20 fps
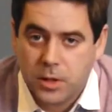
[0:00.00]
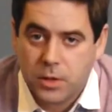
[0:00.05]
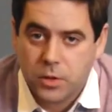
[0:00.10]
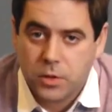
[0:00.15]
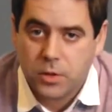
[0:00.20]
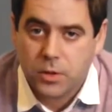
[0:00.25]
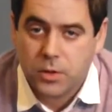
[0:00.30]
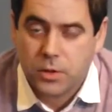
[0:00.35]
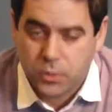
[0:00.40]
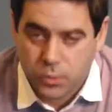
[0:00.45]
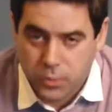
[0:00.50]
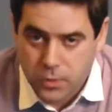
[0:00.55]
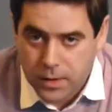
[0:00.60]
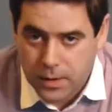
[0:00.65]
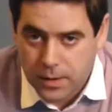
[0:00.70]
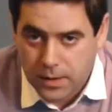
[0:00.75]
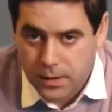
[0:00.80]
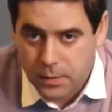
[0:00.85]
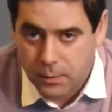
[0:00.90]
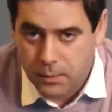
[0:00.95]
change
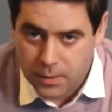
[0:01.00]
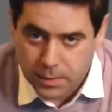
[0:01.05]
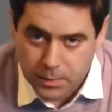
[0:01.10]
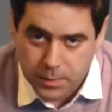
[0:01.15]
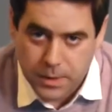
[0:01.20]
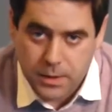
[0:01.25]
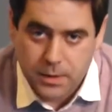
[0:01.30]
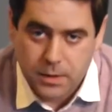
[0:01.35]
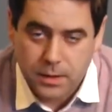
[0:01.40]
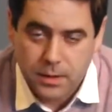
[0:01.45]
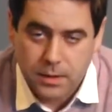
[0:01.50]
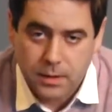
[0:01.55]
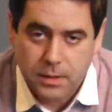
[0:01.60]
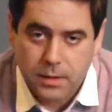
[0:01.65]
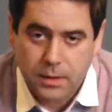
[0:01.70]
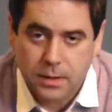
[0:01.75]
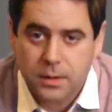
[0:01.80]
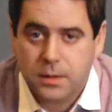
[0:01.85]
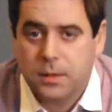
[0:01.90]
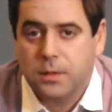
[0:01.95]
associated with obesity
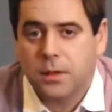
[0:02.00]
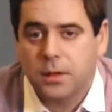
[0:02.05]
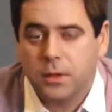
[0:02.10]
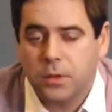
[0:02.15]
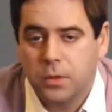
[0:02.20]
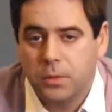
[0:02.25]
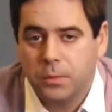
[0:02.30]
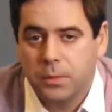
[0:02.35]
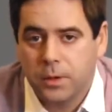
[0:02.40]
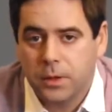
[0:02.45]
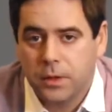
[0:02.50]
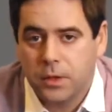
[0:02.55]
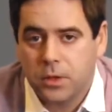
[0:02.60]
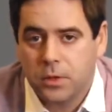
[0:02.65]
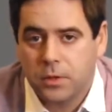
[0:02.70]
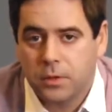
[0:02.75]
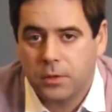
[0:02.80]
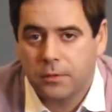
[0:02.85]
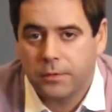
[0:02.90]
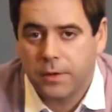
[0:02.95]
is
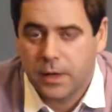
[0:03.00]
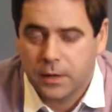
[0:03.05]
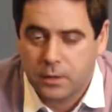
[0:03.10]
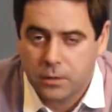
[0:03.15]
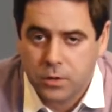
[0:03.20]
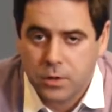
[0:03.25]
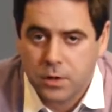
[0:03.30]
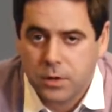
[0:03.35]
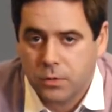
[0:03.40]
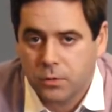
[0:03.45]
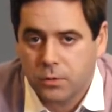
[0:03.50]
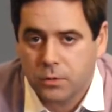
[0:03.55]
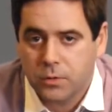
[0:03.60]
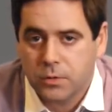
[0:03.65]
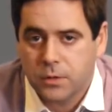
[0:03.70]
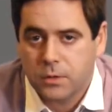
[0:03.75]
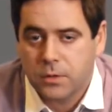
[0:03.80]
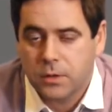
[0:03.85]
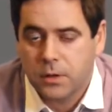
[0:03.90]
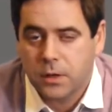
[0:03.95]
accumulation of energy
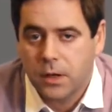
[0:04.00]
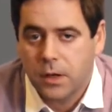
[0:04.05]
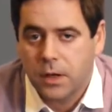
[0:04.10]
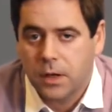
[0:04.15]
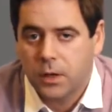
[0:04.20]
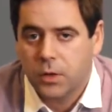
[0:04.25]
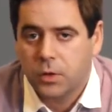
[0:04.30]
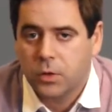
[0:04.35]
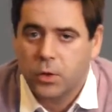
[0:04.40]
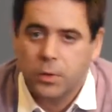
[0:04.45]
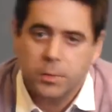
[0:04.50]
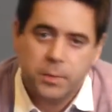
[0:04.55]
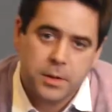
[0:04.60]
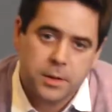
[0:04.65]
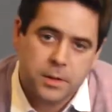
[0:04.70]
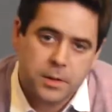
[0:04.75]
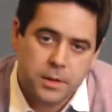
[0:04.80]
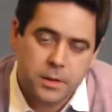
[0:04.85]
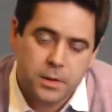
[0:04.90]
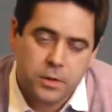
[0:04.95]
stores. Now,
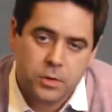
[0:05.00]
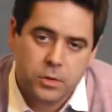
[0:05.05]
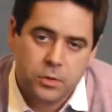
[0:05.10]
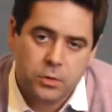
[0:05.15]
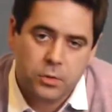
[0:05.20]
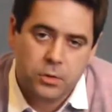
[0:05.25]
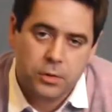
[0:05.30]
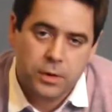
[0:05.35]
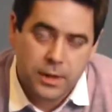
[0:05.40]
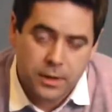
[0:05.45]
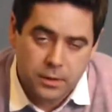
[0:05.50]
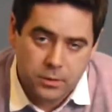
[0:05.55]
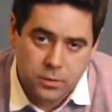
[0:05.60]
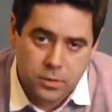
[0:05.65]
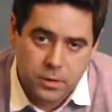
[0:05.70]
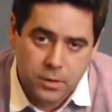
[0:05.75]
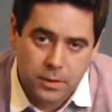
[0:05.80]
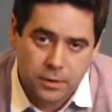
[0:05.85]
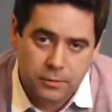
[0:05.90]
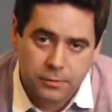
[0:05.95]
humans can store
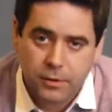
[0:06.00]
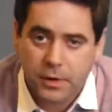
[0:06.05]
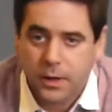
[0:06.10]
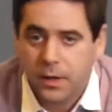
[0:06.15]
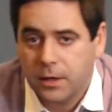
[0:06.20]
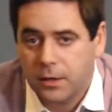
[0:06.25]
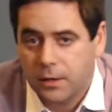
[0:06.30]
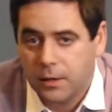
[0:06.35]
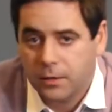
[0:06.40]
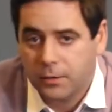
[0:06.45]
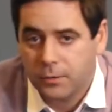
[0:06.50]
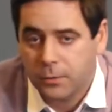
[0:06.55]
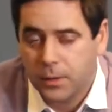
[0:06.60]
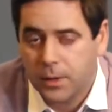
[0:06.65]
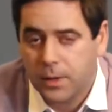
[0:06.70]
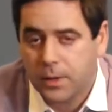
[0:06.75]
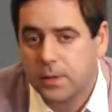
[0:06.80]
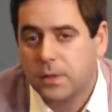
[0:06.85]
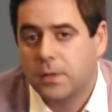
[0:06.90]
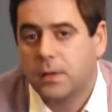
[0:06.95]
energy in a variety of
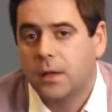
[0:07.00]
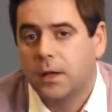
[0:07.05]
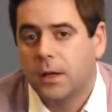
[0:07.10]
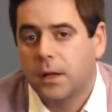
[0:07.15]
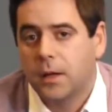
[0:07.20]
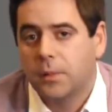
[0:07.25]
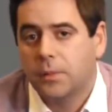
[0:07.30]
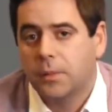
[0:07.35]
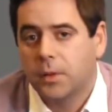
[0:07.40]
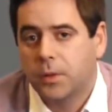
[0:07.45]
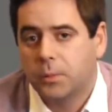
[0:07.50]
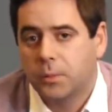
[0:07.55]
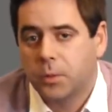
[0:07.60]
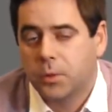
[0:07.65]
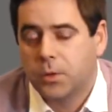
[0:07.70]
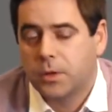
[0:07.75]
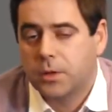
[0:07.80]
ways, but the